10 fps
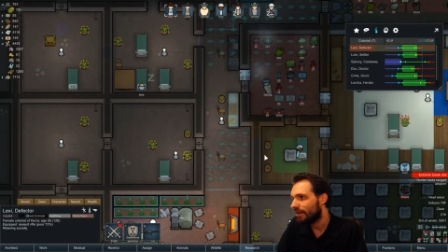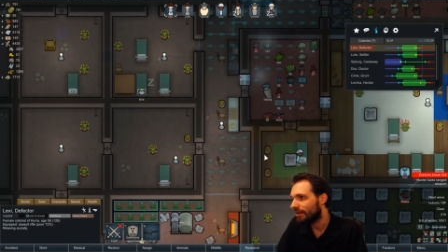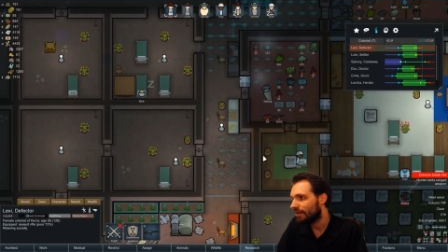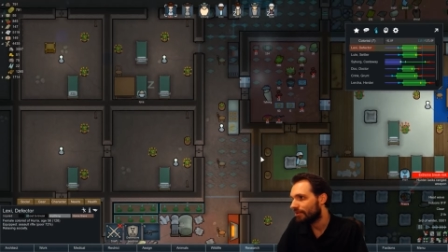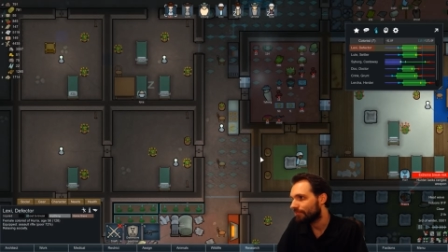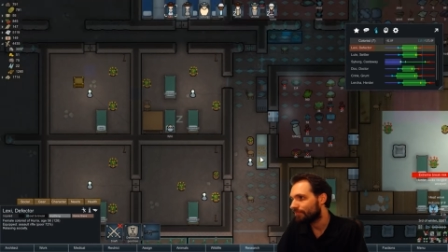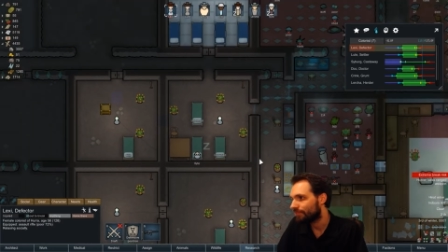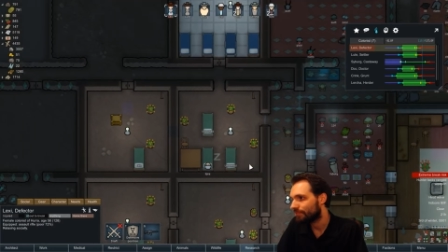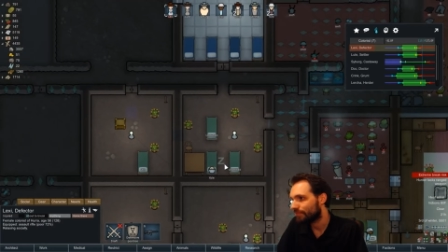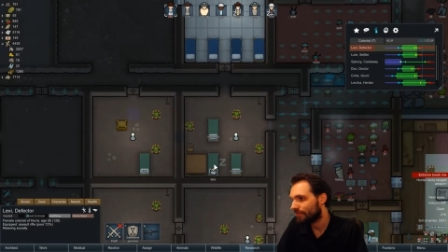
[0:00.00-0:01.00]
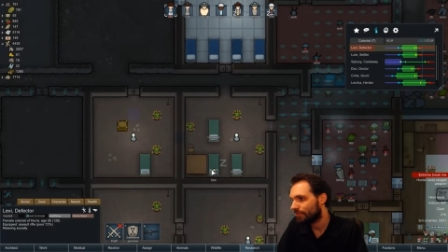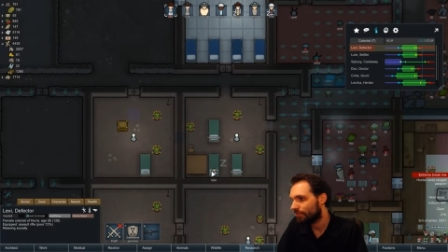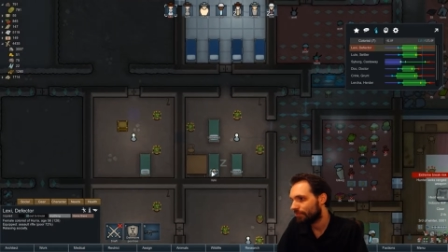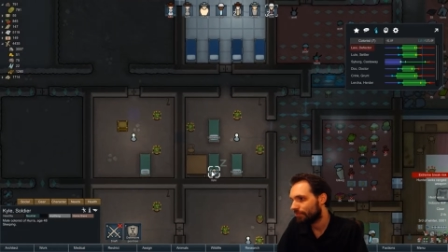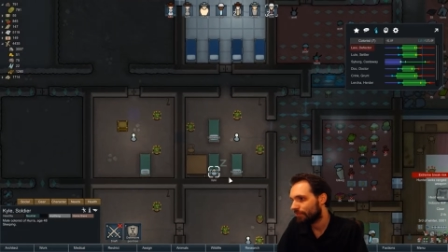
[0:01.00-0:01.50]
Um,
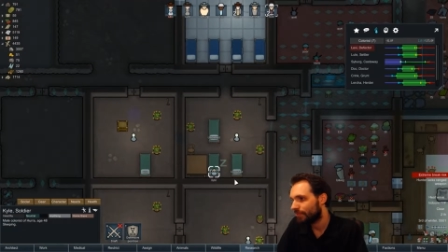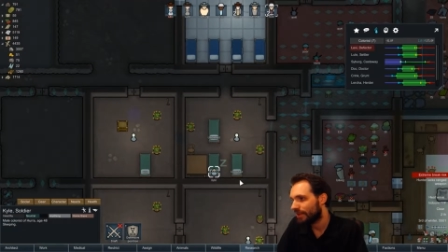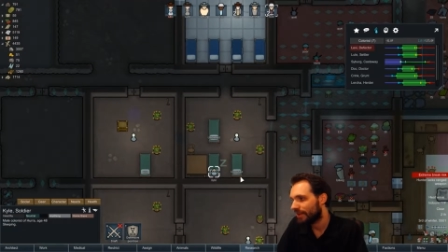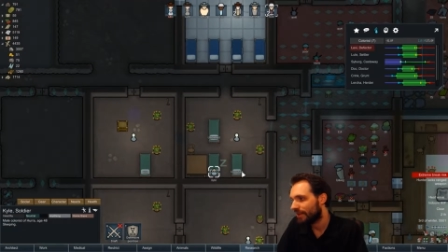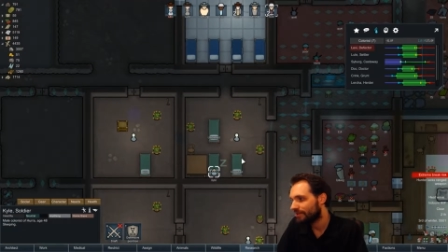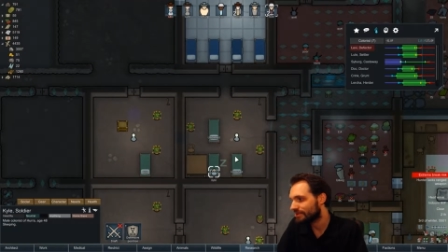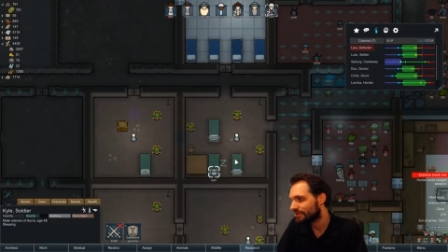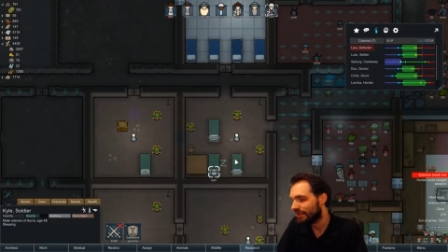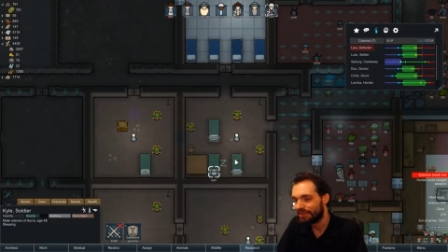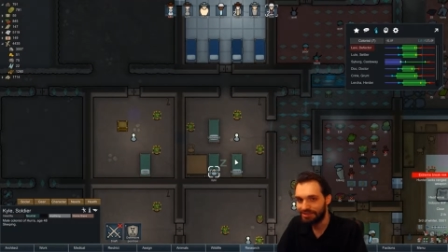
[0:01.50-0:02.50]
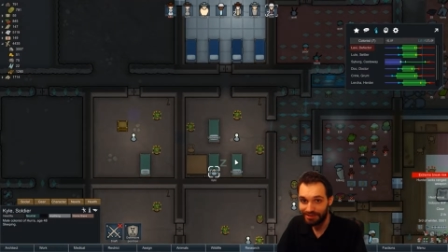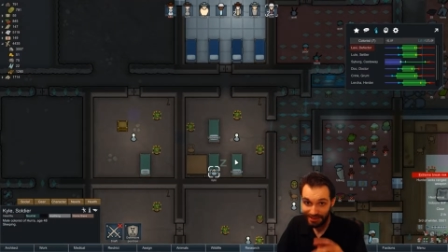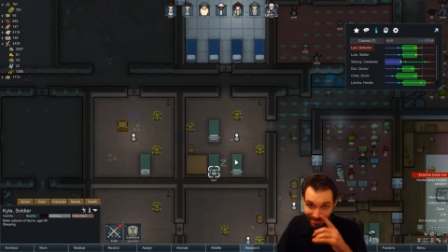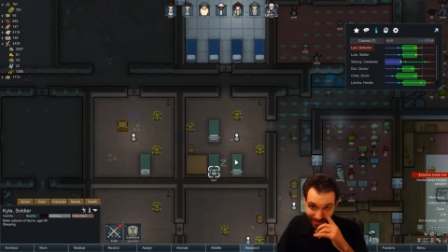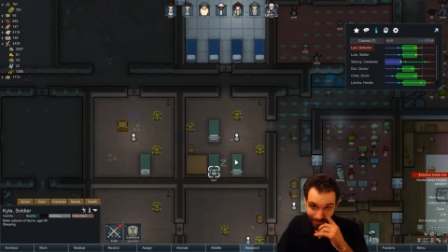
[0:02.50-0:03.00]
but yeah, and I also, I also
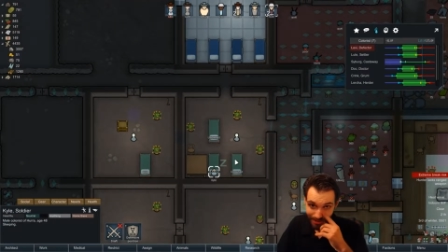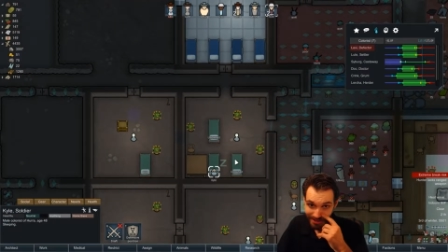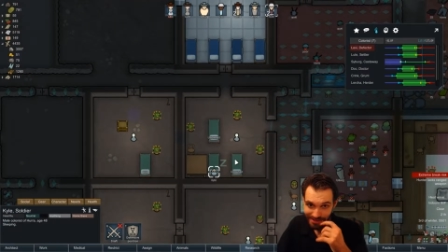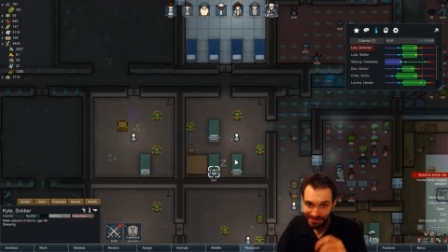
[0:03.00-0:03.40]
like the RPGs